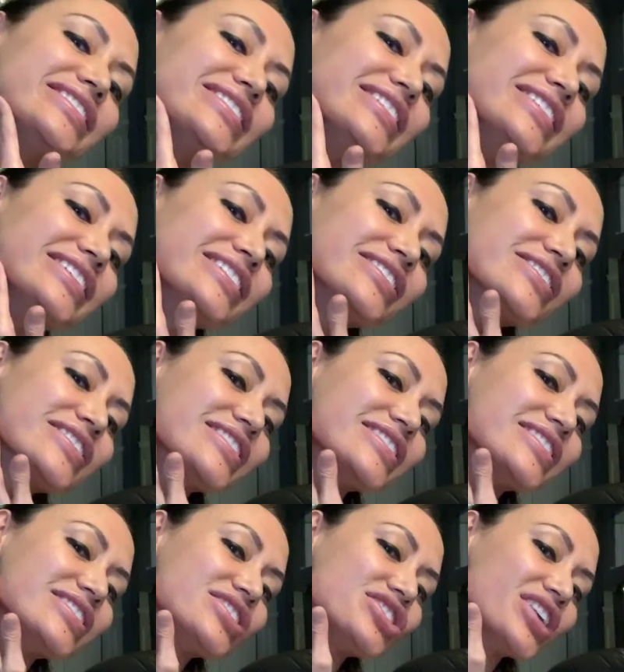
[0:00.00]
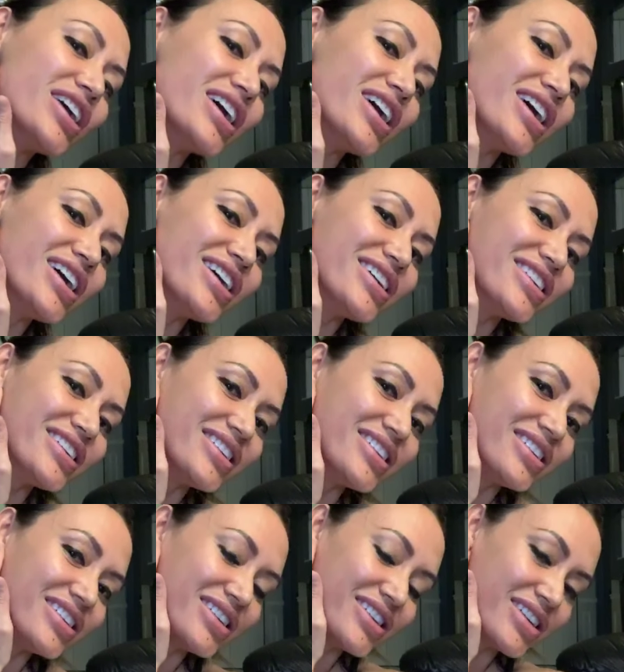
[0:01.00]
underneath the jaw.
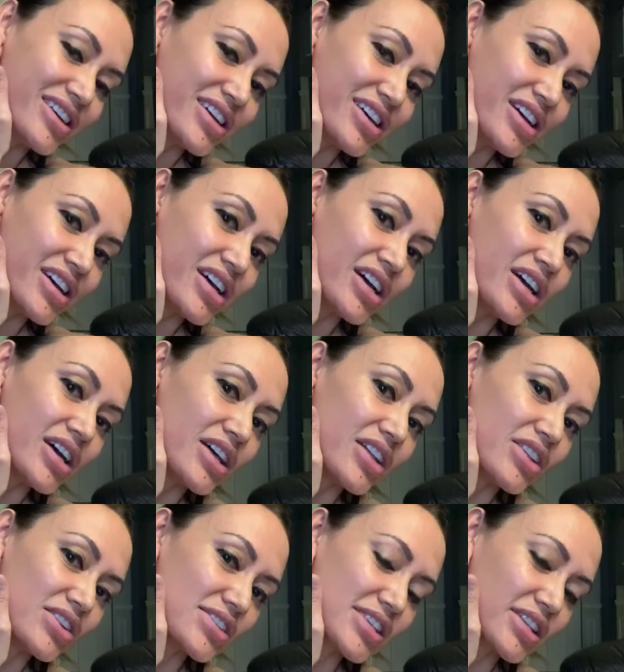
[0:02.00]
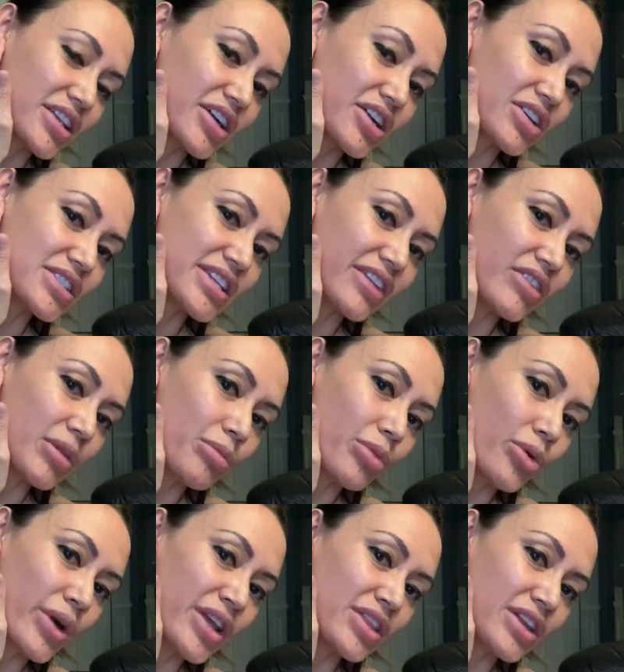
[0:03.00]
There's a little divot
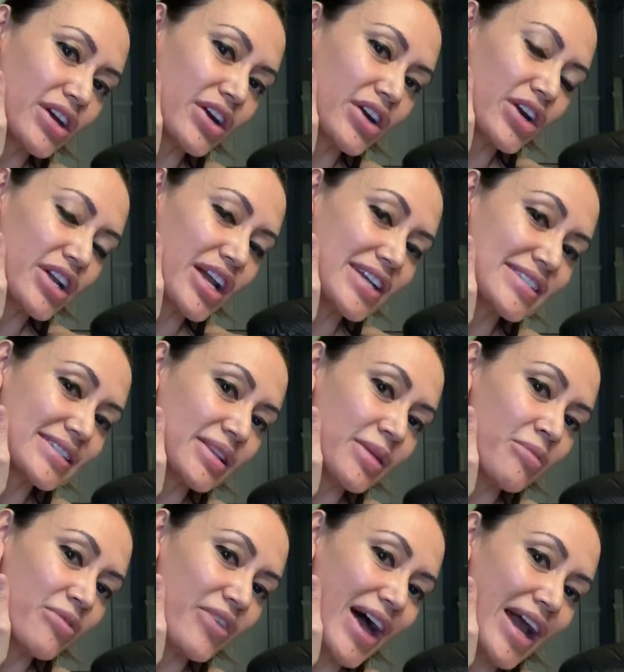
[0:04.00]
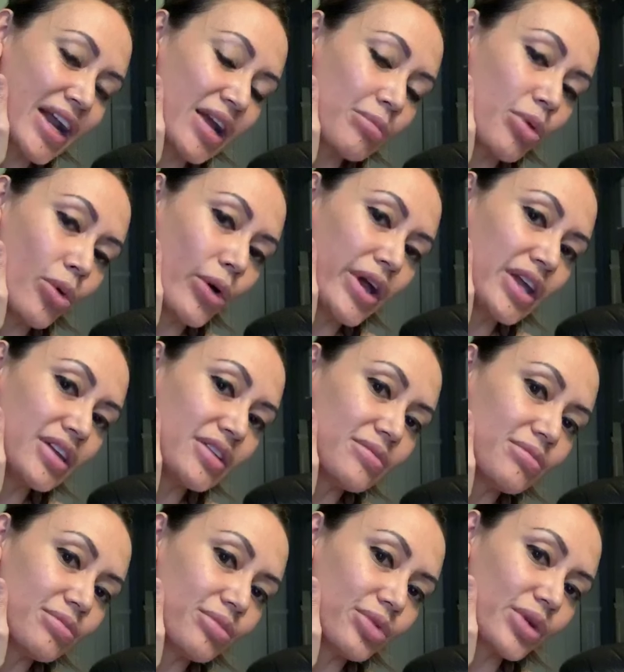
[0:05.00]
point there, a nice lymphatic point.
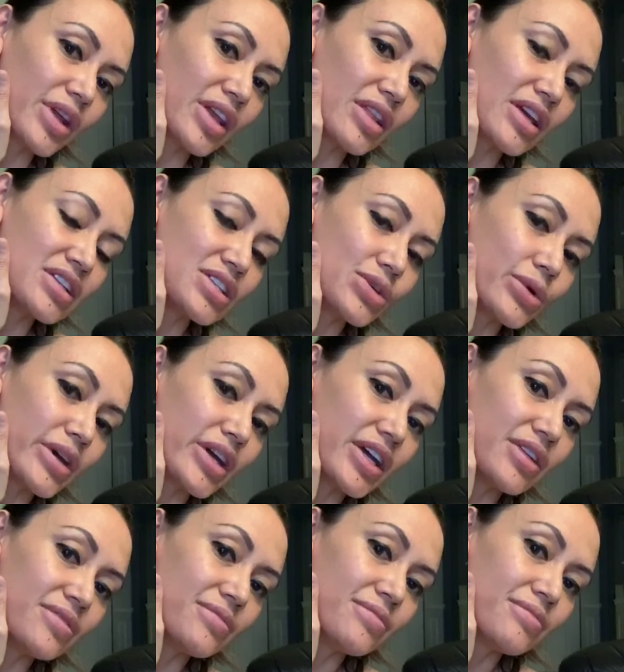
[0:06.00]
Breathe into it.